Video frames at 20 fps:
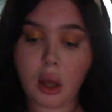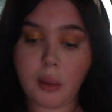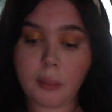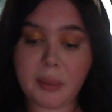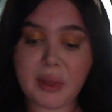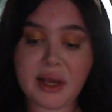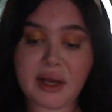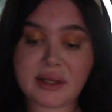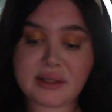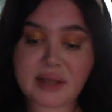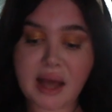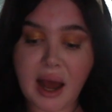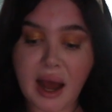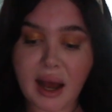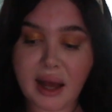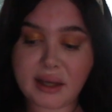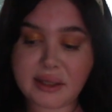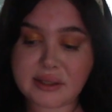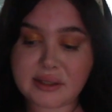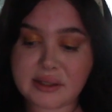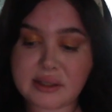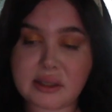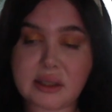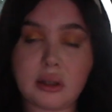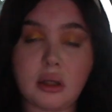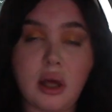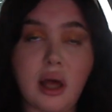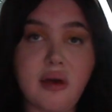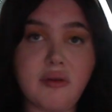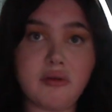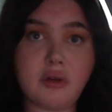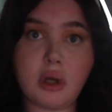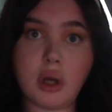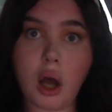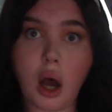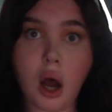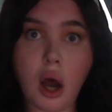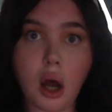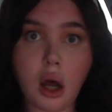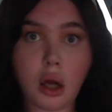because I still have
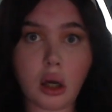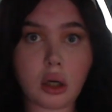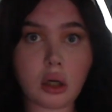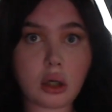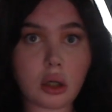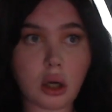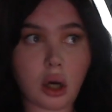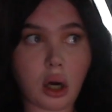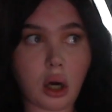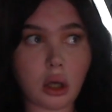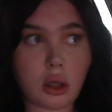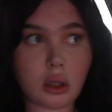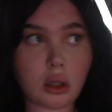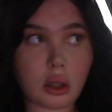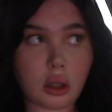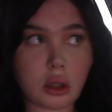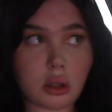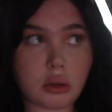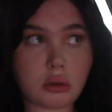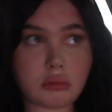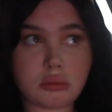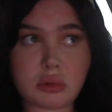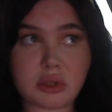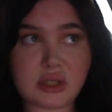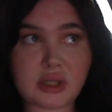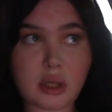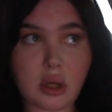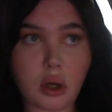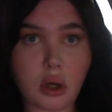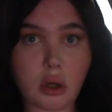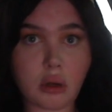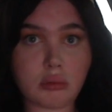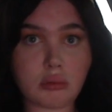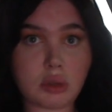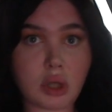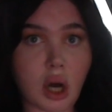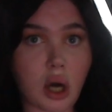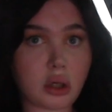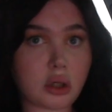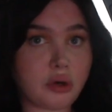not gone to see a
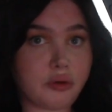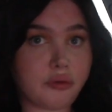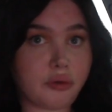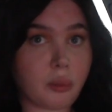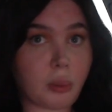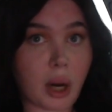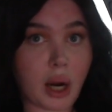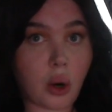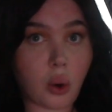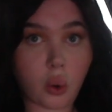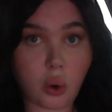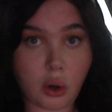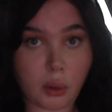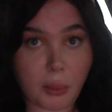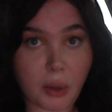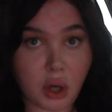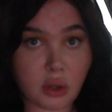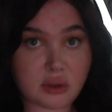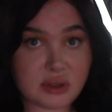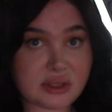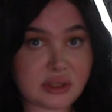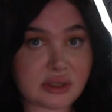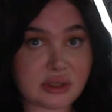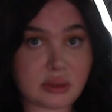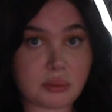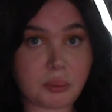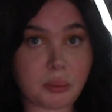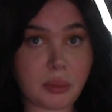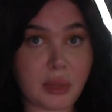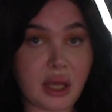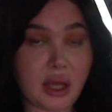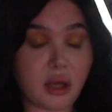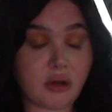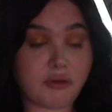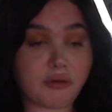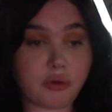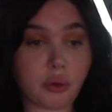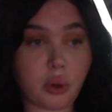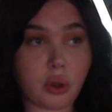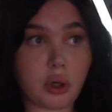doctor for my hormones since being in
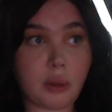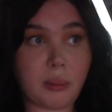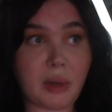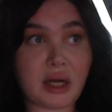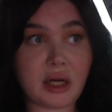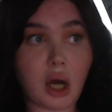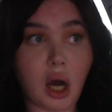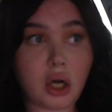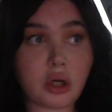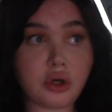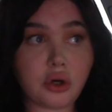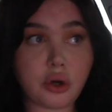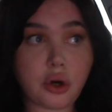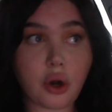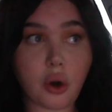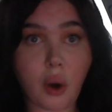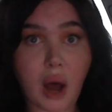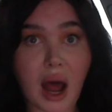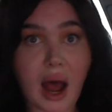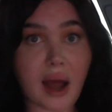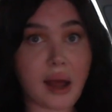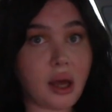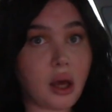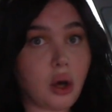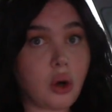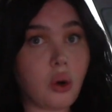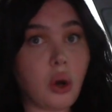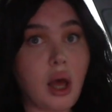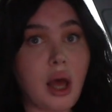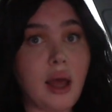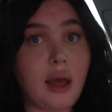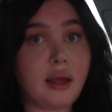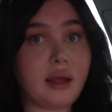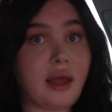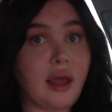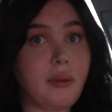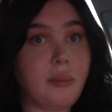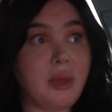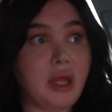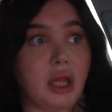Florida. My doctor in Ohio
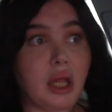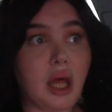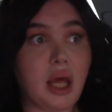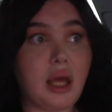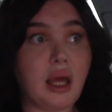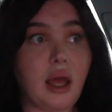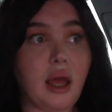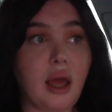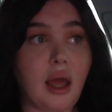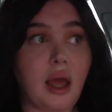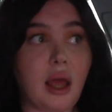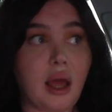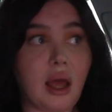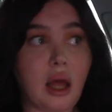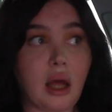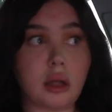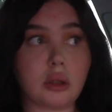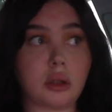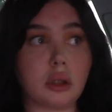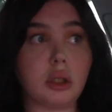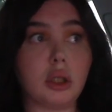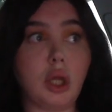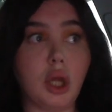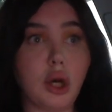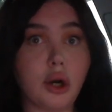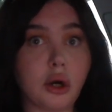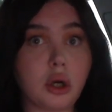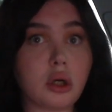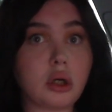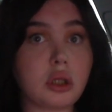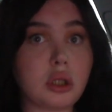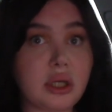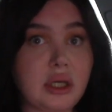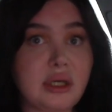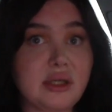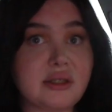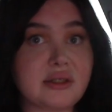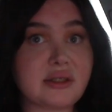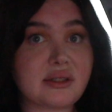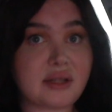gave me like literally
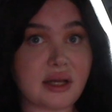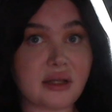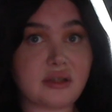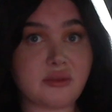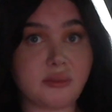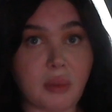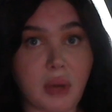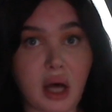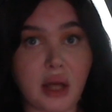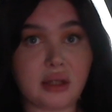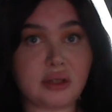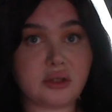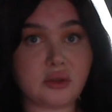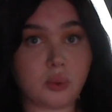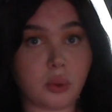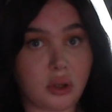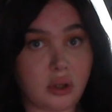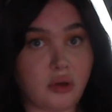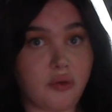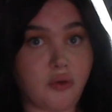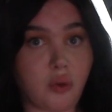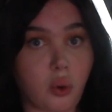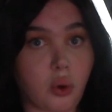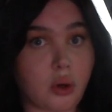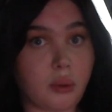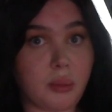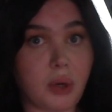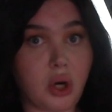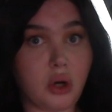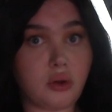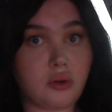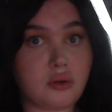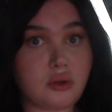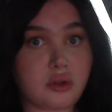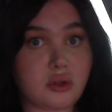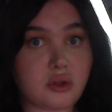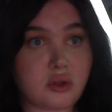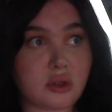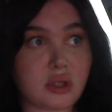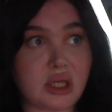6 months worth of
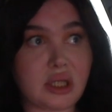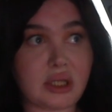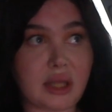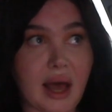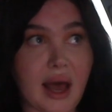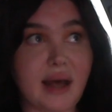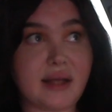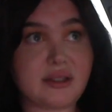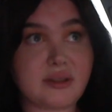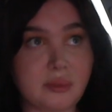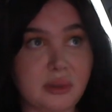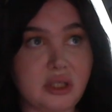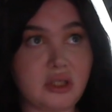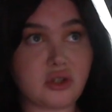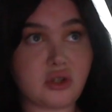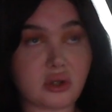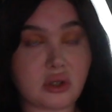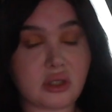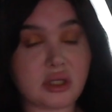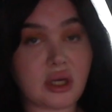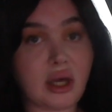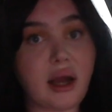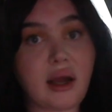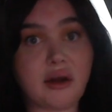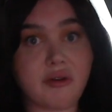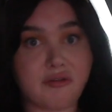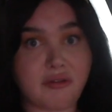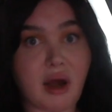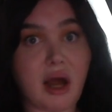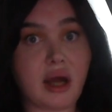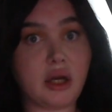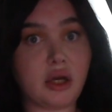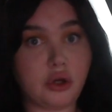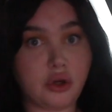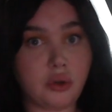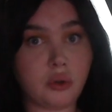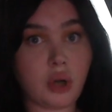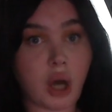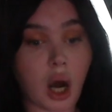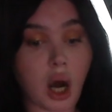hormones to last me till I could find a
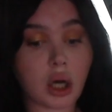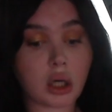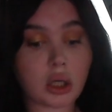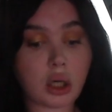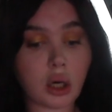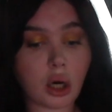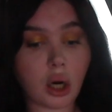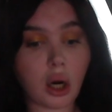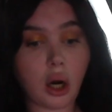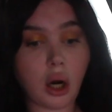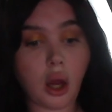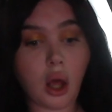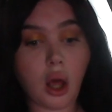new doctor.